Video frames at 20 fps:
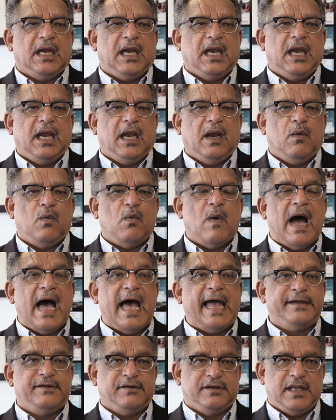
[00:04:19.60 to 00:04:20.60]

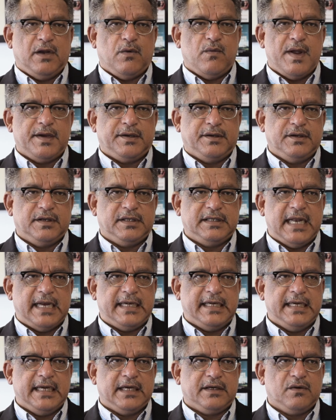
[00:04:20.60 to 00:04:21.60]
why do they want to
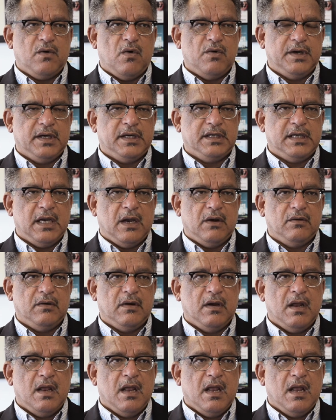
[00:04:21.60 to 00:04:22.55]
study at Cornerstone,